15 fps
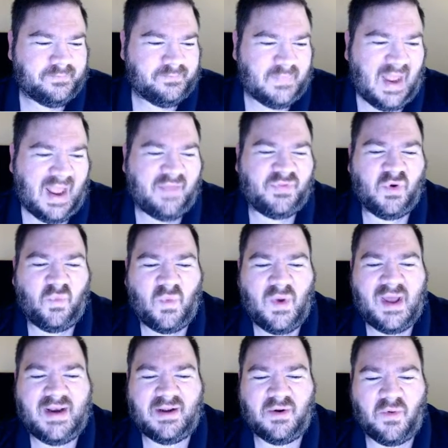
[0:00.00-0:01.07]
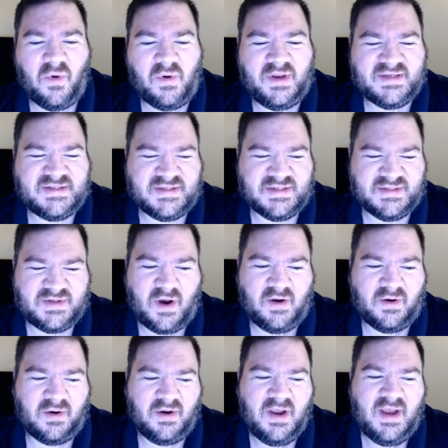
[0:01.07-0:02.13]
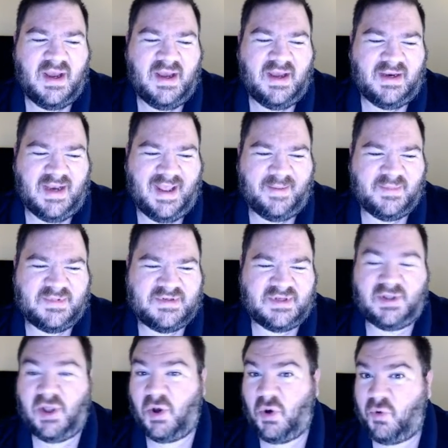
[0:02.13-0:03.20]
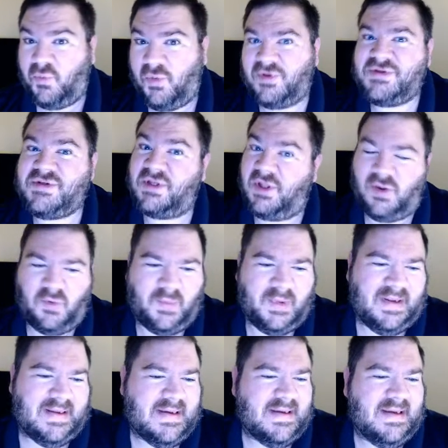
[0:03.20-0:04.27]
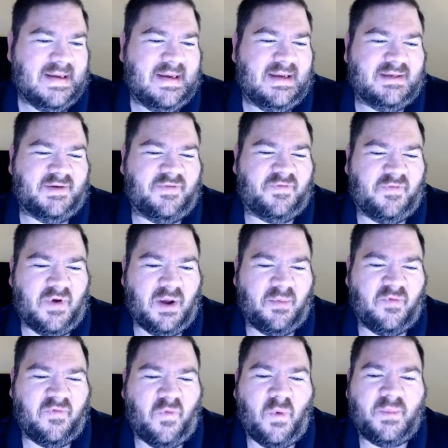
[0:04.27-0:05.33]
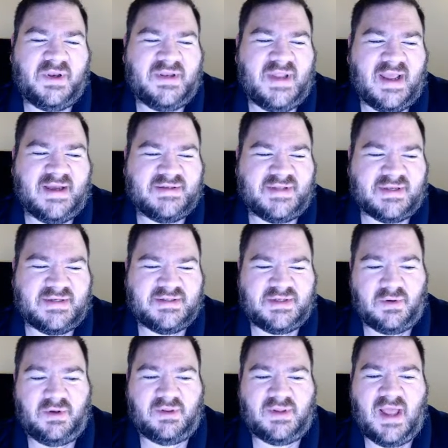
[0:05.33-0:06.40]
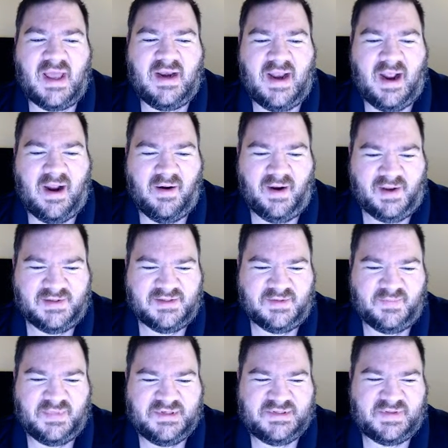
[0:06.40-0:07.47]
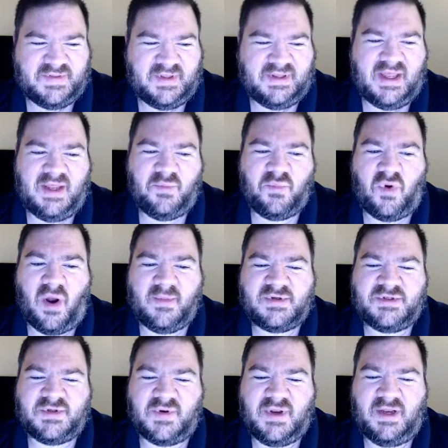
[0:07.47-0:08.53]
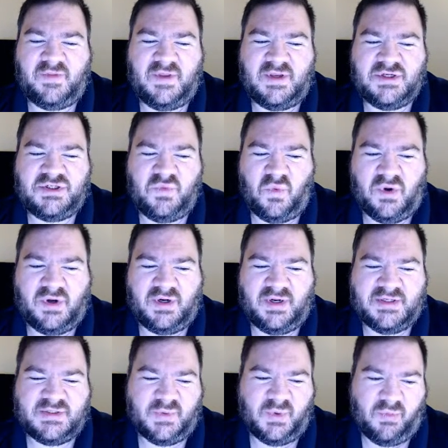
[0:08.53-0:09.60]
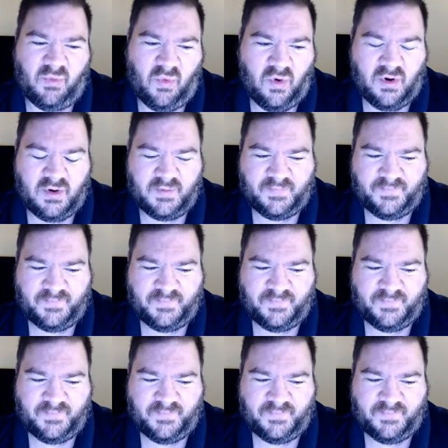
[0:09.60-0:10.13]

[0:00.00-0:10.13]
At their wedding, Herodias' daughter, named Salome, performed a dance that so delighted Herod Antipas that the king promised her anything she wanted as a reward.